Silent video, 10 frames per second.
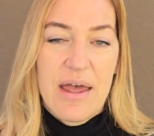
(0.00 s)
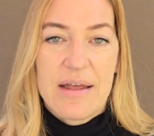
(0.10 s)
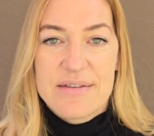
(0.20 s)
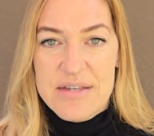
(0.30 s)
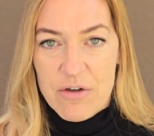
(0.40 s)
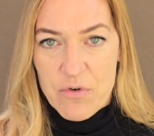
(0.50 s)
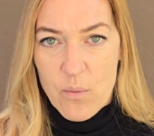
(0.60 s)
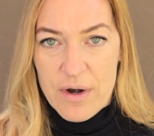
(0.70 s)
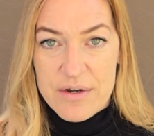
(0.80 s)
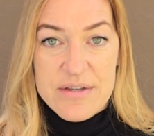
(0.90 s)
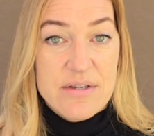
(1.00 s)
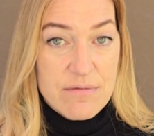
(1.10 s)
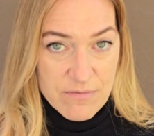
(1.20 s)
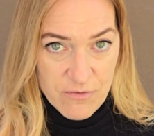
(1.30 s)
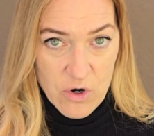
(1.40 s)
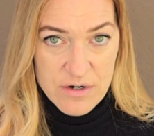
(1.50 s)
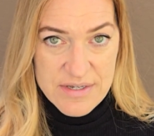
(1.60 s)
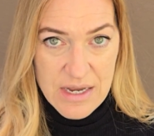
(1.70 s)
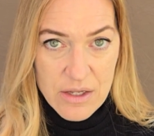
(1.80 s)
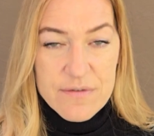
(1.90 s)
and self-awareness for
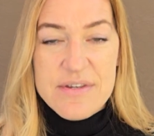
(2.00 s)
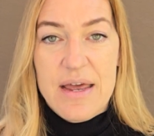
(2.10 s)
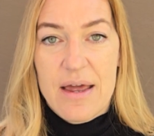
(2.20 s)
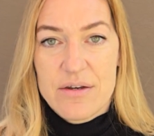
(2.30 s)
ourselves and